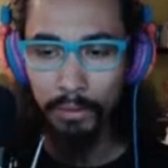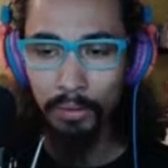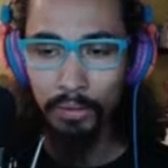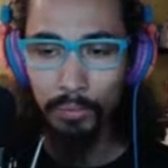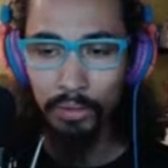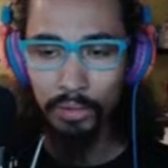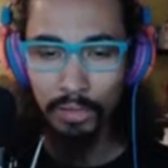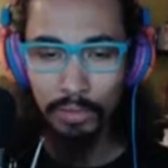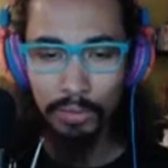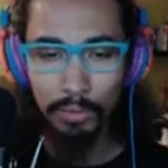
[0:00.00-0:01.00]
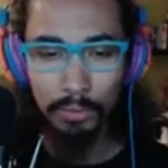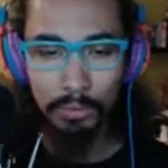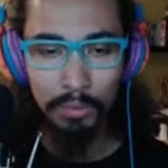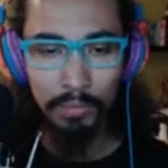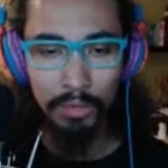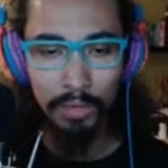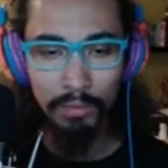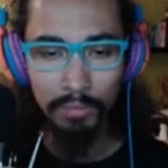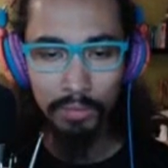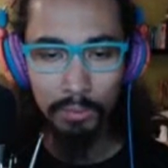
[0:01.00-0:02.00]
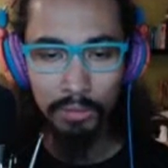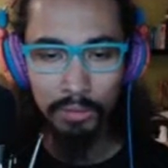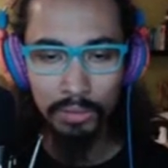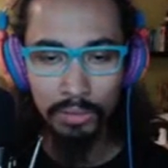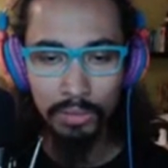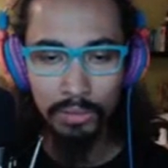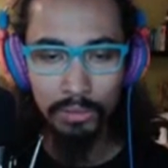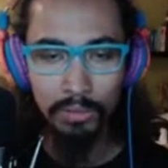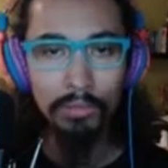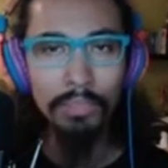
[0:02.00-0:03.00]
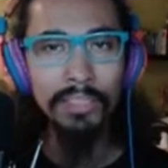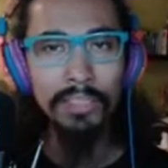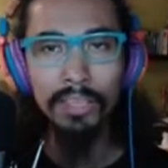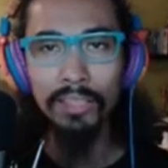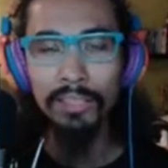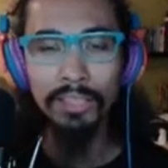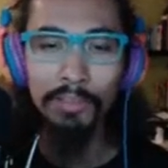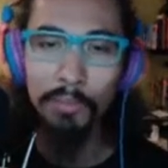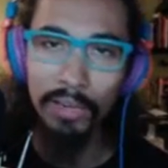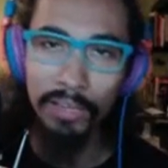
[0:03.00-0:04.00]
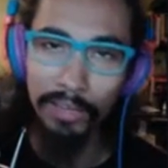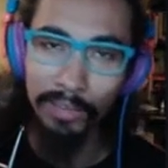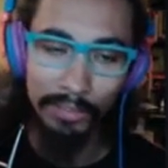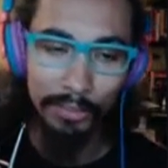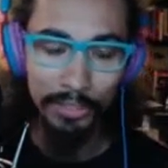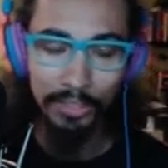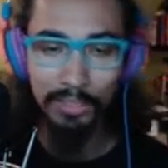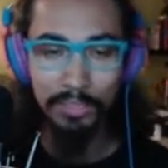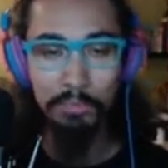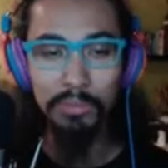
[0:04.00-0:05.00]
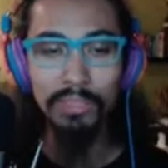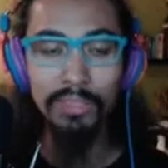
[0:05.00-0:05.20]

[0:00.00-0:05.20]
one thing I was always a big fan of too was clear taillights. Everybody hated clear taillights, but